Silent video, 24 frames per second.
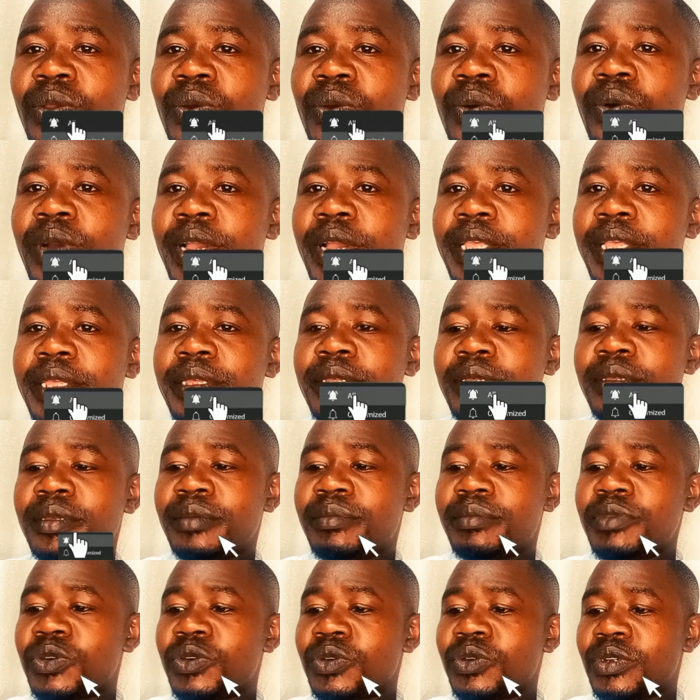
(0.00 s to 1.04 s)
Why?
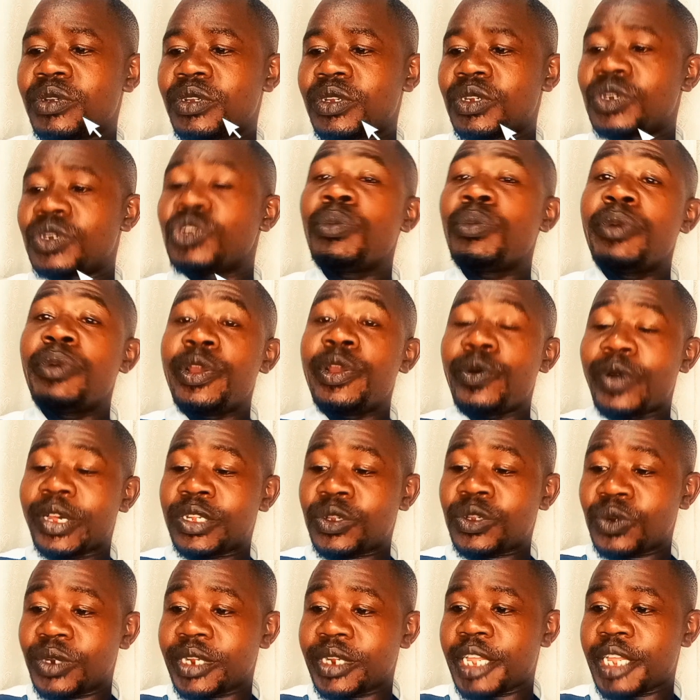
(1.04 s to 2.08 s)
Because nobody wants
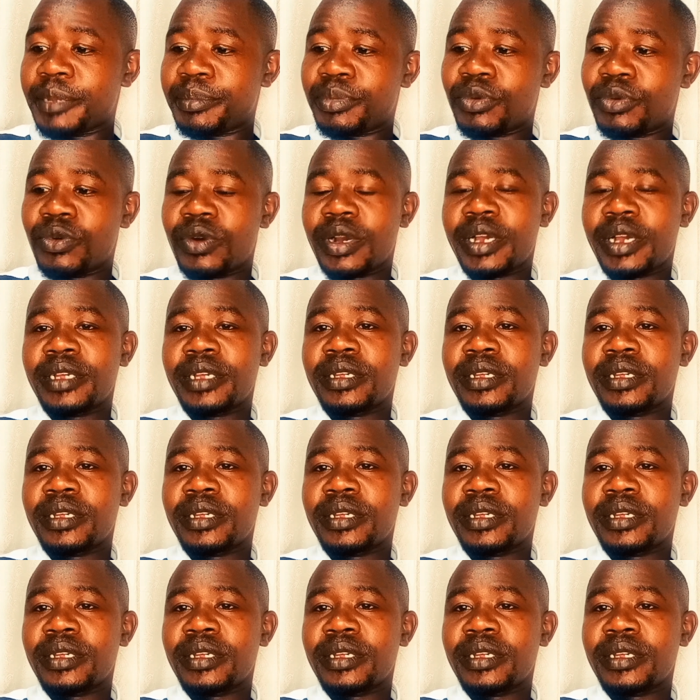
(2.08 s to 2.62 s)
to die poor.